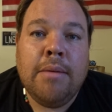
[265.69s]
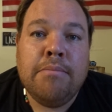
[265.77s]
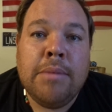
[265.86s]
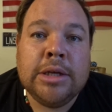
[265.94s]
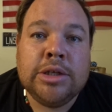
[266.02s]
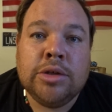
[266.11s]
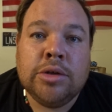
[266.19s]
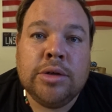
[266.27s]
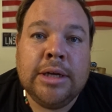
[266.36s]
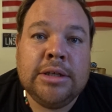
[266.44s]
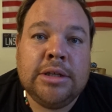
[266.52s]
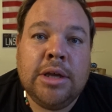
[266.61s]
muscle
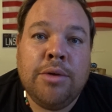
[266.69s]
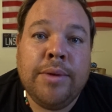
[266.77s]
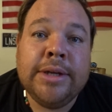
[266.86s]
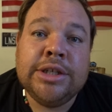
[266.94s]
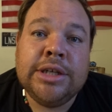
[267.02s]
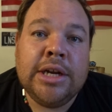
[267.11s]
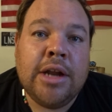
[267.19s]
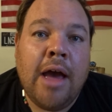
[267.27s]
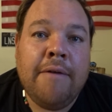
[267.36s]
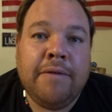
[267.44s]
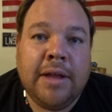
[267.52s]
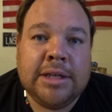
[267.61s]
is rigid and
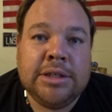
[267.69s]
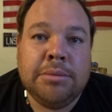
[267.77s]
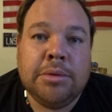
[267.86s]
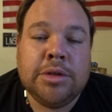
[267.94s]
not flexible.